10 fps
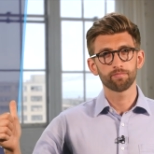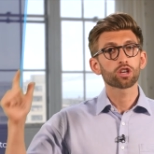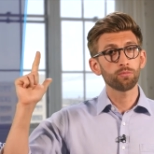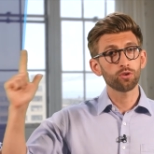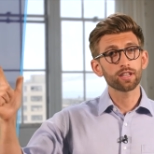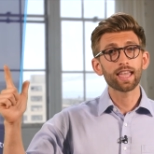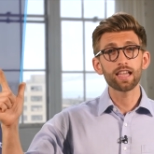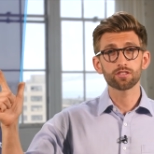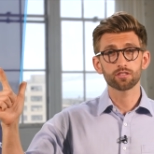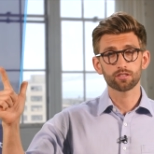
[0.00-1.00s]

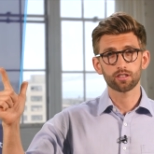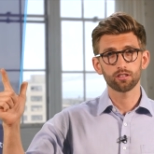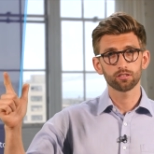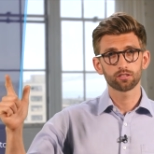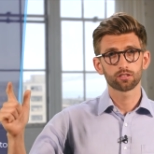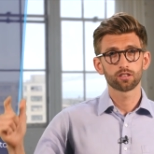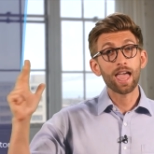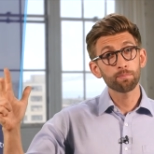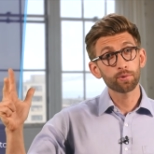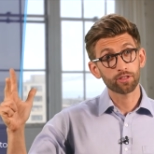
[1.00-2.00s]
communication skills,
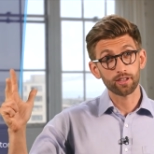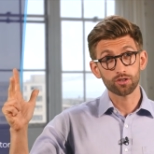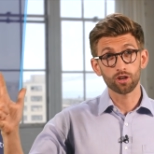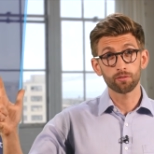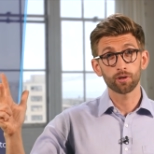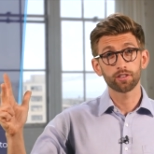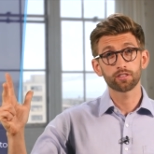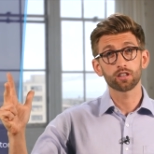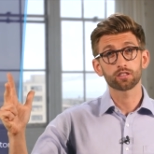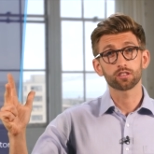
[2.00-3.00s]
empathy shown by the
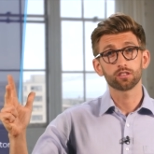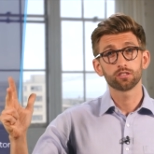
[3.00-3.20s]
doctor,